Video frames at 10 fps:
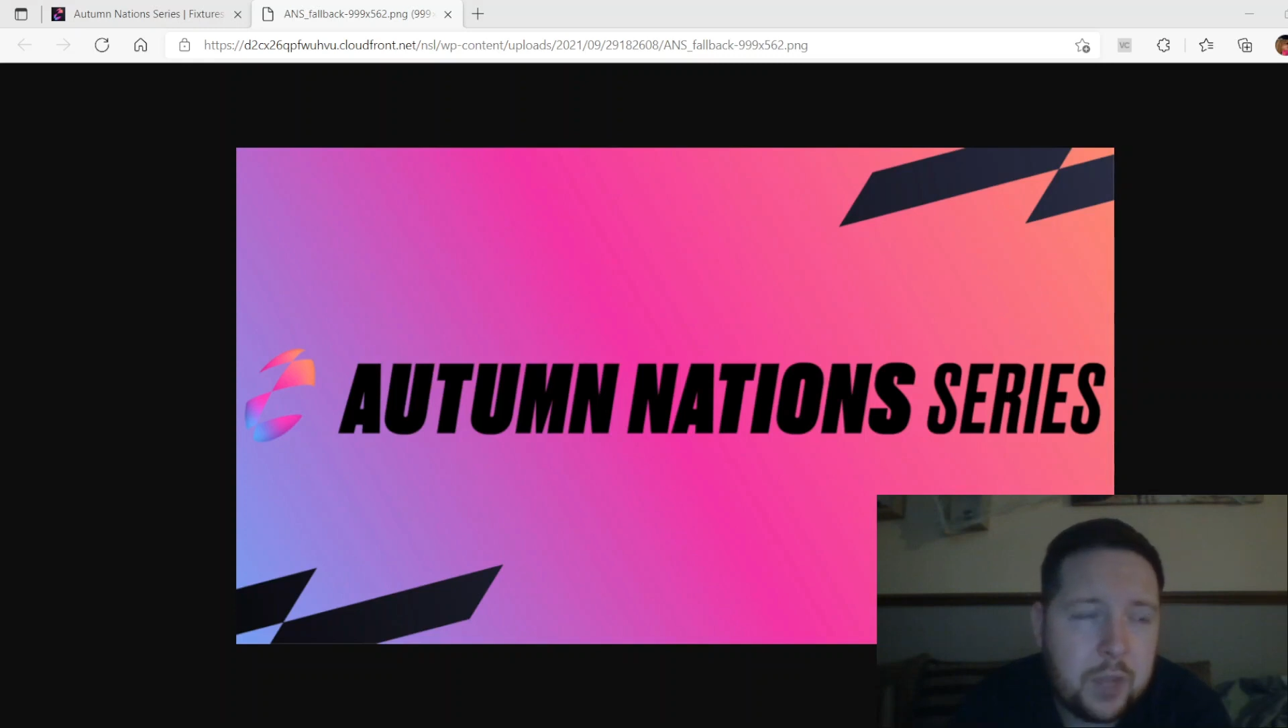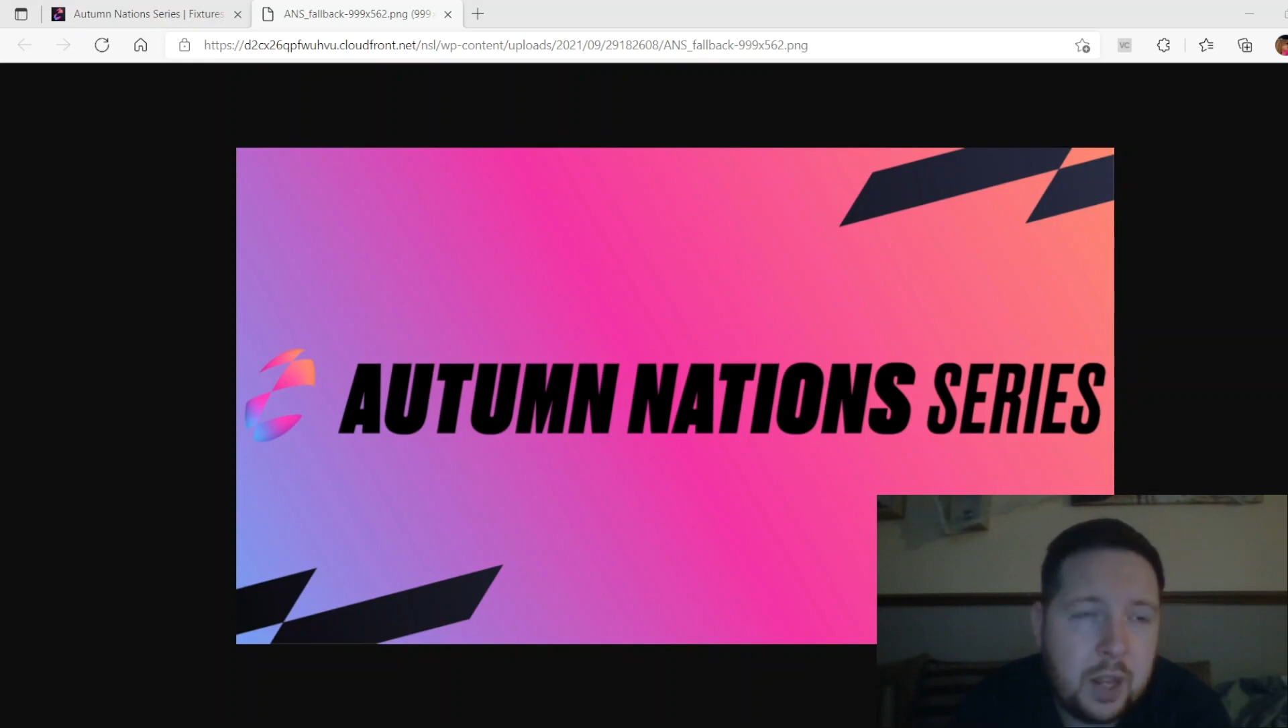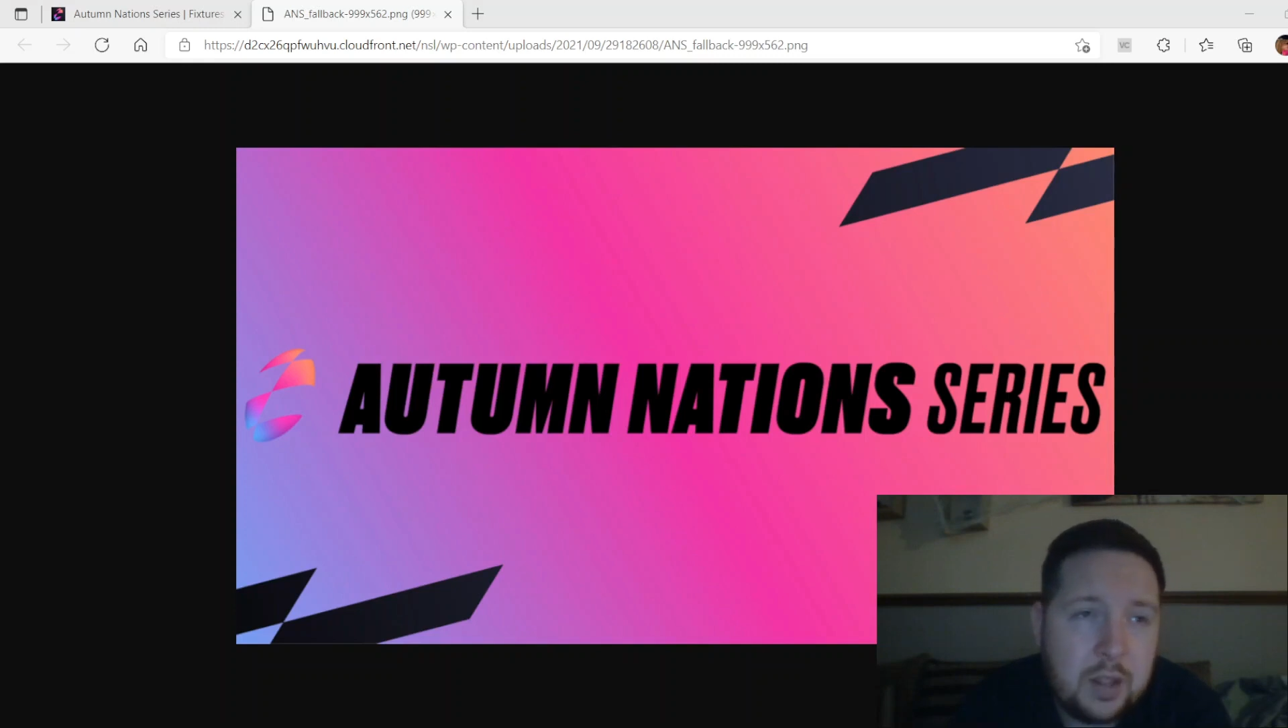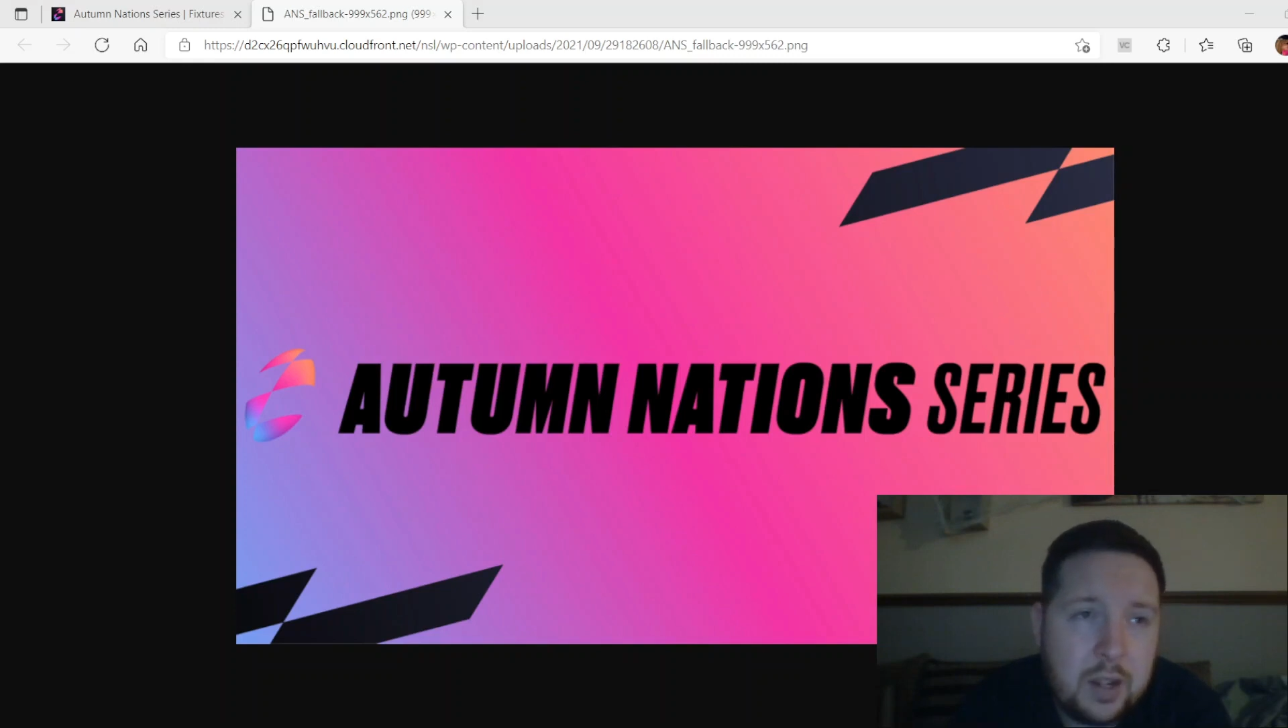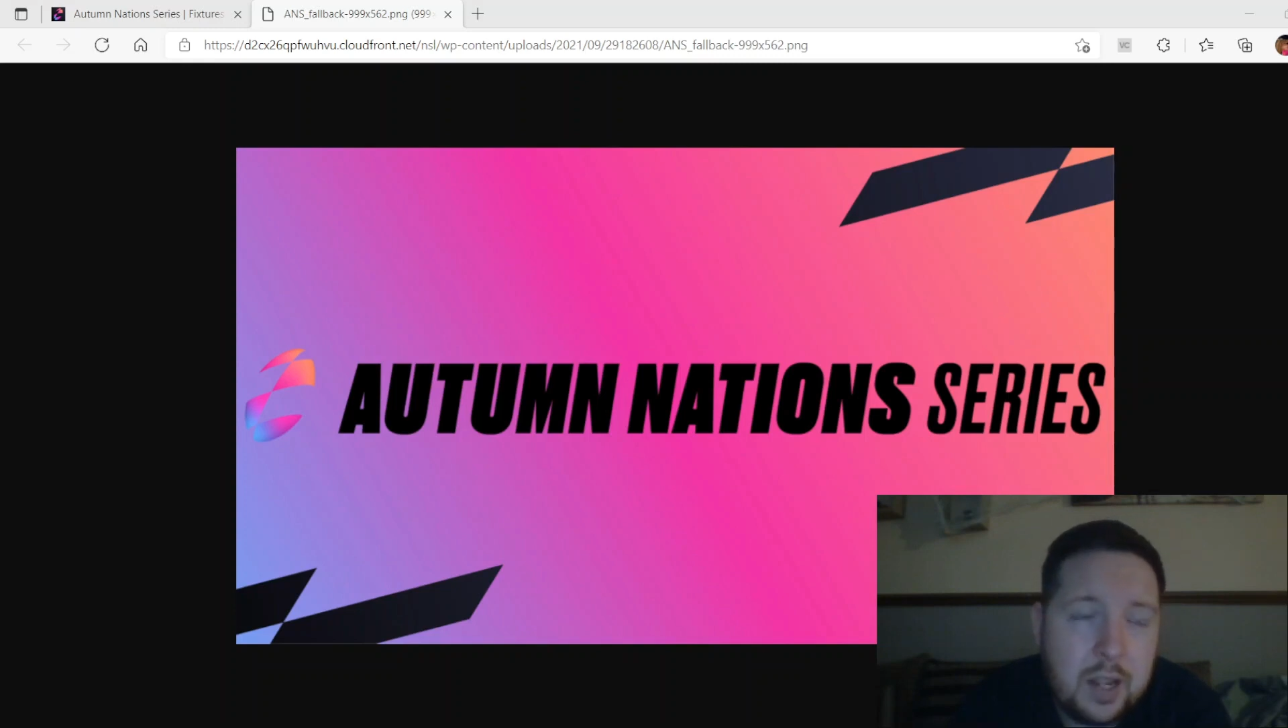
Italy